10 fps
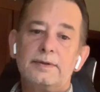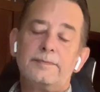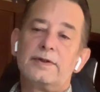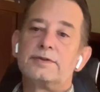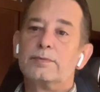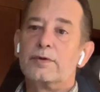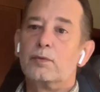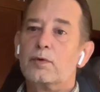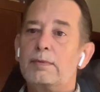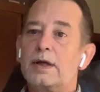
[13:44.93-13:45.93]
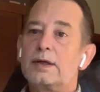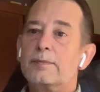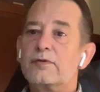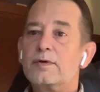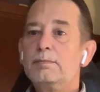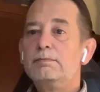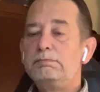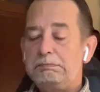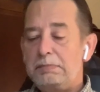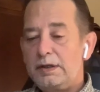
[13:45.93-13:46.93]
I'm not sure where the robot comes from,
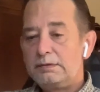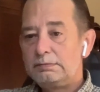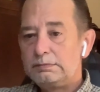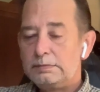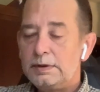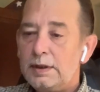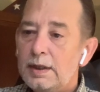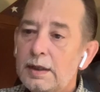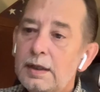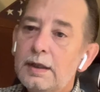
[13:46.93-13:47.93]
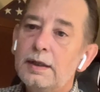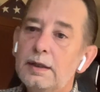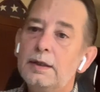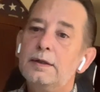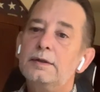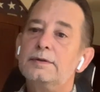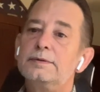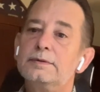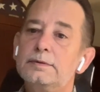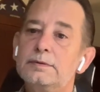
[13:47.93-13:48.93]
but
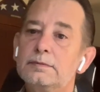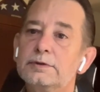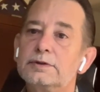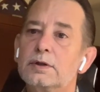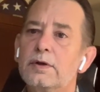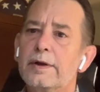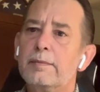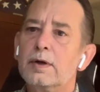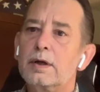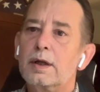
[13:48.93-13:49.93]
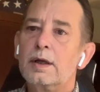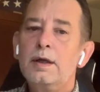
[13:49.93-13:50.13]
we'll just call that marketing.